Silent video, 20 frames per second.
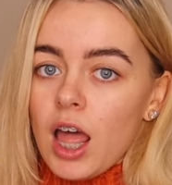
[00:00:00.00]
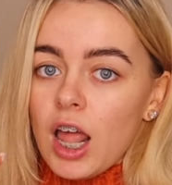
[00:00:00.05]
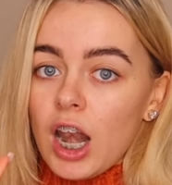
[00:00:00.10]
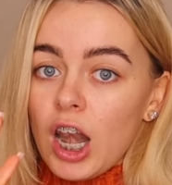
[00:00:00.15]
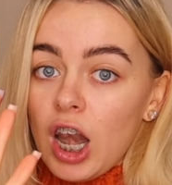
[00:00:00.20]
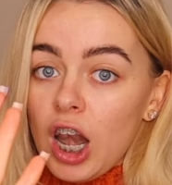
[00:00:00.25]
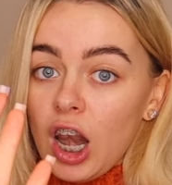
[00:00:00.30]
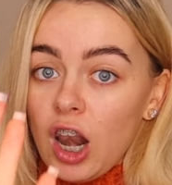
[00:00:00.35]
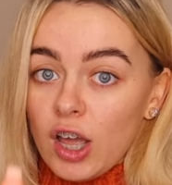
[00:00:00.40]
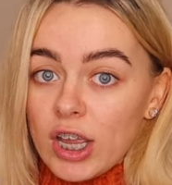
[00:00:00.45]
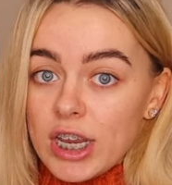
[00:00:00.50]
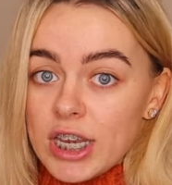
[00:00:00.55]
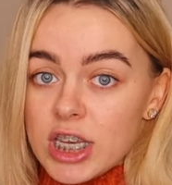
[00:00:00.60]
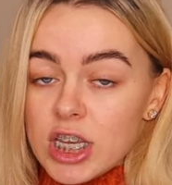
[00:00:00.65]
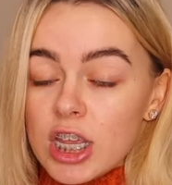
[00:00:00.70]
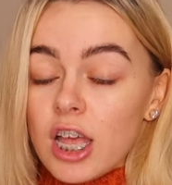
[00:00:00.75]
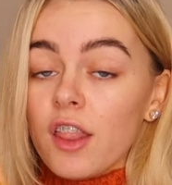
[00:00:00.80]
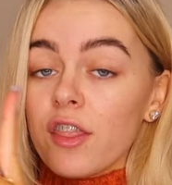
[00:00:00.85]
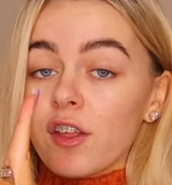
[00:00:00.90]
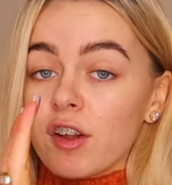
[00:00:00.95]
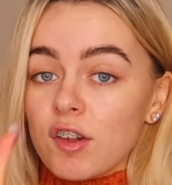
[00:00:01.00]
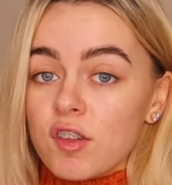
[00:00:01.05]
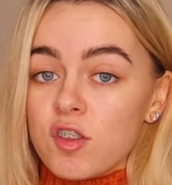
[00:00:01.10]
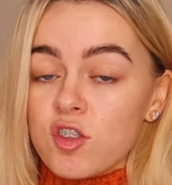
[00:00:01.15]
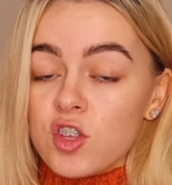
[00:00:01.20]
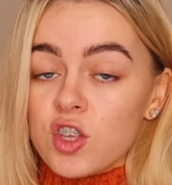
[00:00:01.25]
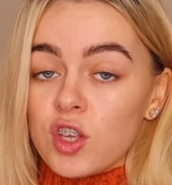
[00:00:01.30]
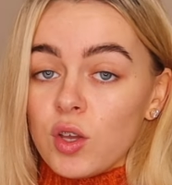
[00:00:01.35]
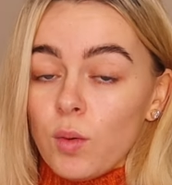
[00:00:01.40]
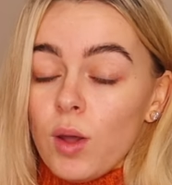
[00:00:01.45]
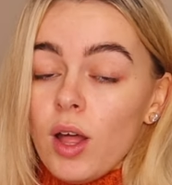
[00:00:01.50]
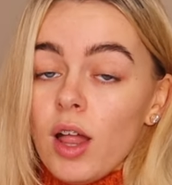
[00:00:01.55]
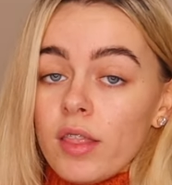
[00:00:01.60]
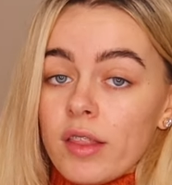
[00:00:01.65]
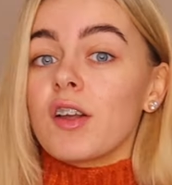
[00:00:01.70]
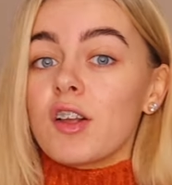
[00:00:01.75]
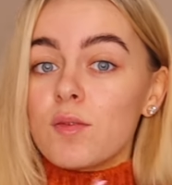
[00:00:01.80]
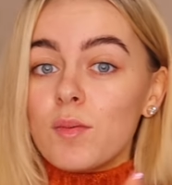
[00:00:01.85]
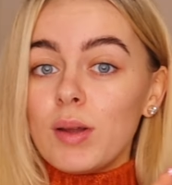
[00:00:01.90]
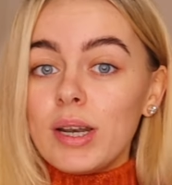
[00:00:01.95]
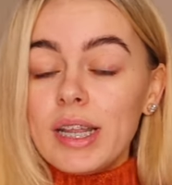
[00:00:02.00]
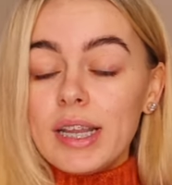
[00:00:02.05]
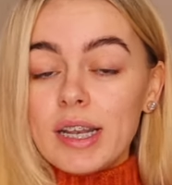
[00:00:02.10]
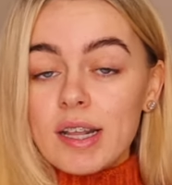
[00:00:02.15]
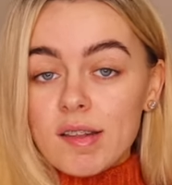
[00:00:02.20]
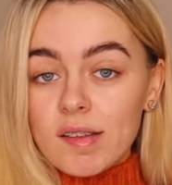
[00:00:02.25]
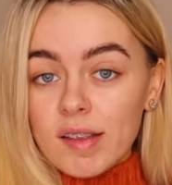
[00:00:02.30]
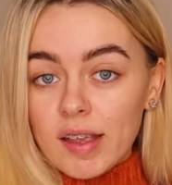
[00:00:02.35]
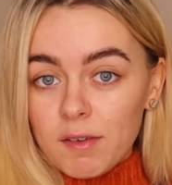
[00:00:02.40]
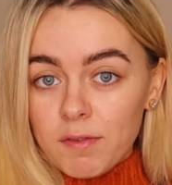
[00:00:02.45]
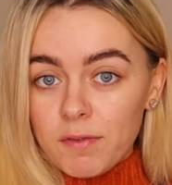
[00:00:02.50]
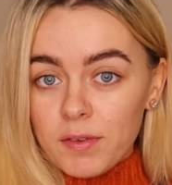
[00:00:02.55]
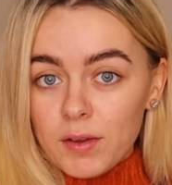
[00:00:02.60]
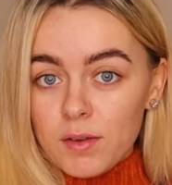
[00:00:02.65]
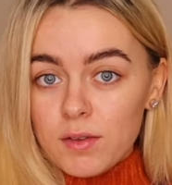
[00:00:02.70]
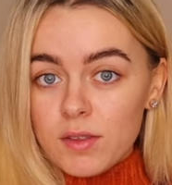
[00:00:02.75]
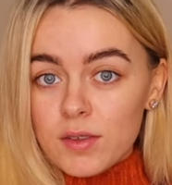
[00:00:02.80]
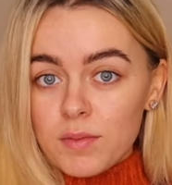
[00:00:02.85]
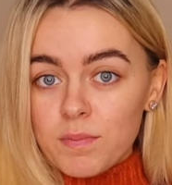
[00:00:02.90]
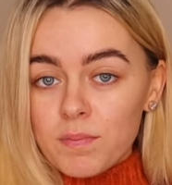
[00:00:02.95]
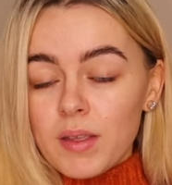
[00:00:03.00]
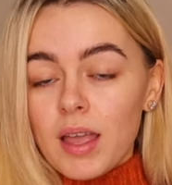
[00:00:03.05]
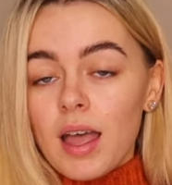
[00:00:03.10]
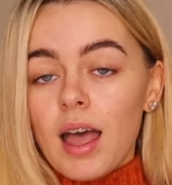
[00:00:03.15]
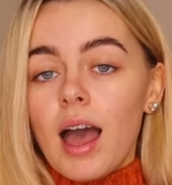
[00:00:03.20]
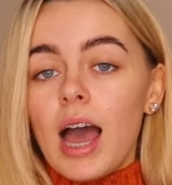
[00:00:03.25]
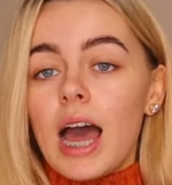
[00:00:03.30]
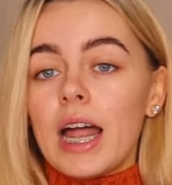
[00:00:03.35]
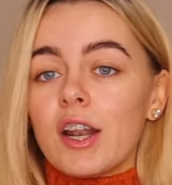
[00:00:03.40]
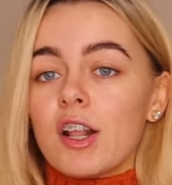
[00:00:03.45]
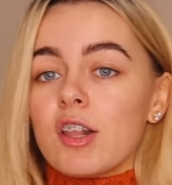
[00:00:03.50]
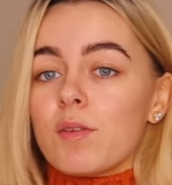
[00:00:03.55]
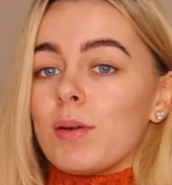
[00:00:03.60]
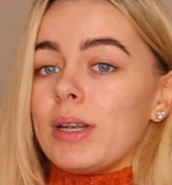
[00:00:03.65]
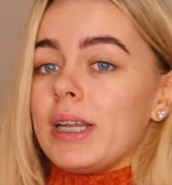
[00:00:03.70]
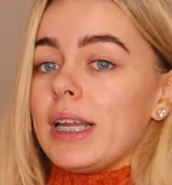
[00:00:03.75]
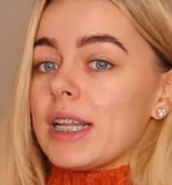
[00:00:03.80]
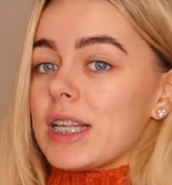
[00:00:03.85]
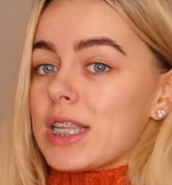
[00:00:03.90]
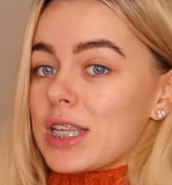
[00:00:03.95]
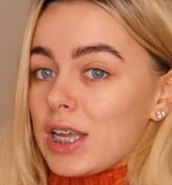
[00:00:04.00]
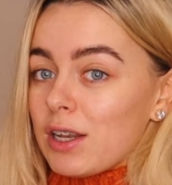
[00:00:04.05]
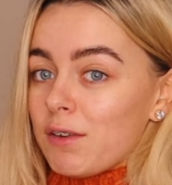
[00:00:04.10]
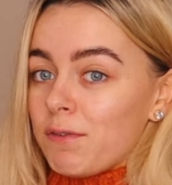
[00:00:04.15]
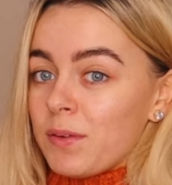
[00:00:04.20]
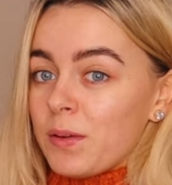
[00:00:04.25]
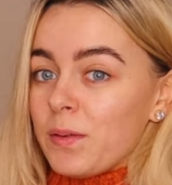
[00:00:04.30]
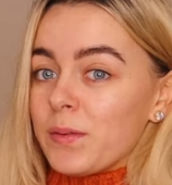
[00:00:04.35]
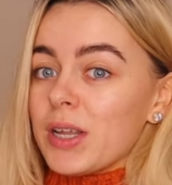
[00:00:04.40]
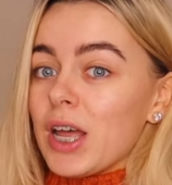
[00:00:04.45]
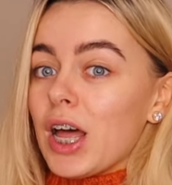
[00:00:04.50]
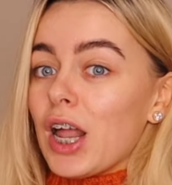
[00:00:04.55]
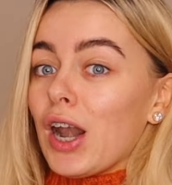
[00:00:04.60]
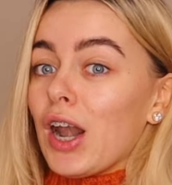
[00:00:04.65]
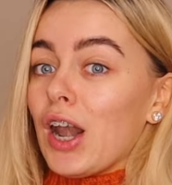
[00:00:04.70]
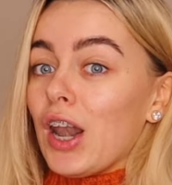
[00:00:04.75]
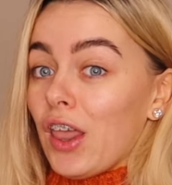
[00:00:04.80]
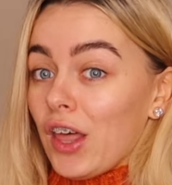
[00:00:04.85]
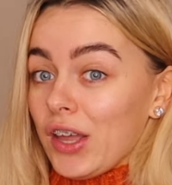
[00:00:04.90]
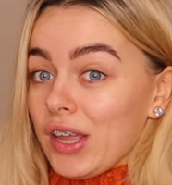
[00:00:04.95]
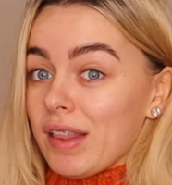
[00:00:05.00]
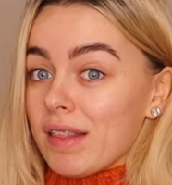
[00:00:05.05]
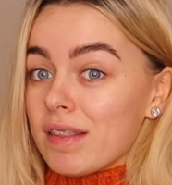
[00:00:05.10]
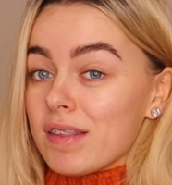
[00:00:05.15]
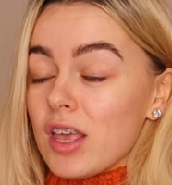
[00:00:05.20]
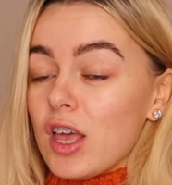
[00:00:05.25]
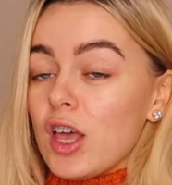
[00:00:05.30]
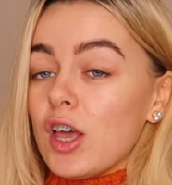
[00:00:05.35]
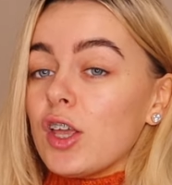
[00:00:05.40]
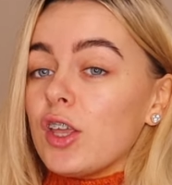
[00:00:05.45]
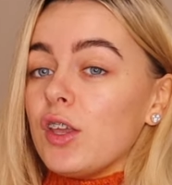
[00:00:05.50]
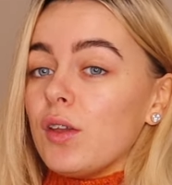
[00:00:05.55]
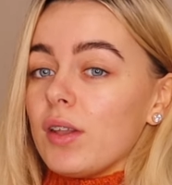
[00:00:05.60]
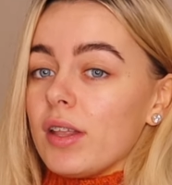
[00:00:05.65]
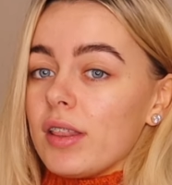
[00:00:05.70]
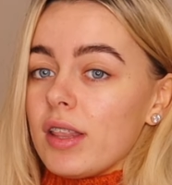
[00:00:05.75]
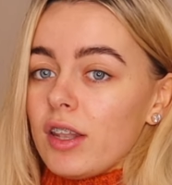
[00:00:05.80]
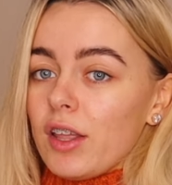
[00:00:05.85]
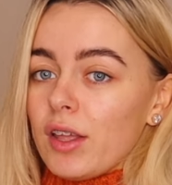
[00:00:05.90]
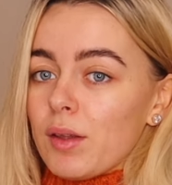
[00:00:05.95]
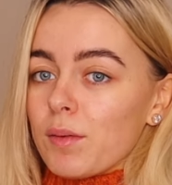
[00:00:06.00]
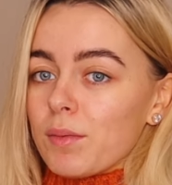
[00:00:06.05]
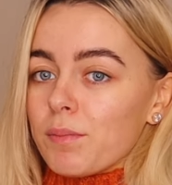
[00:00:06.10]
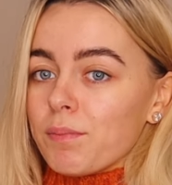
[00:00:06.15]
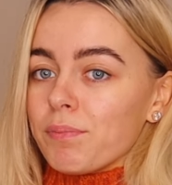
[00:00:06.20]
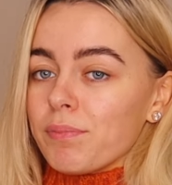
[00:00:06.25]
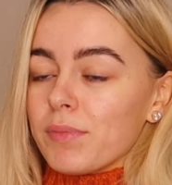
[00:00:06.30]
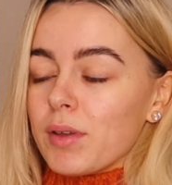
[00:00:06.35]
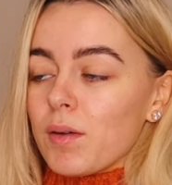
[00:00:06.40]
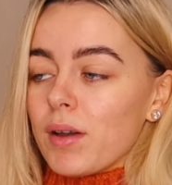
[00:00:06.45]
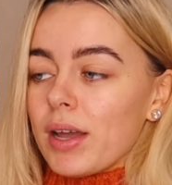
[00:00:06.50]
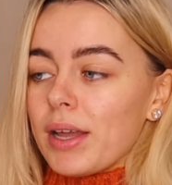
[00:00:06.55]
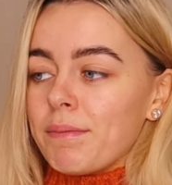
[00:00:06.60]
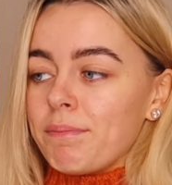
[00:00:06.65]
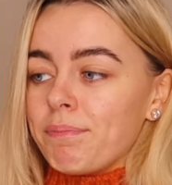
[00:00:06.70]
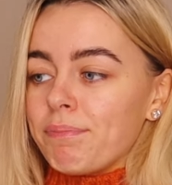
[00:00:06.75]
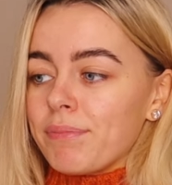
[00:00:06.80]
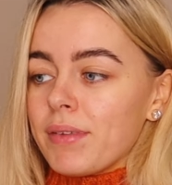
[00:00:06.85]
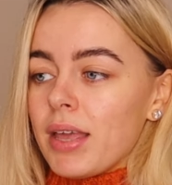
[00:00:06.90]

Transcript: There's 2. There's Weleda Skin Food and there's Weleda Skin Food Light. You need the light one, okay?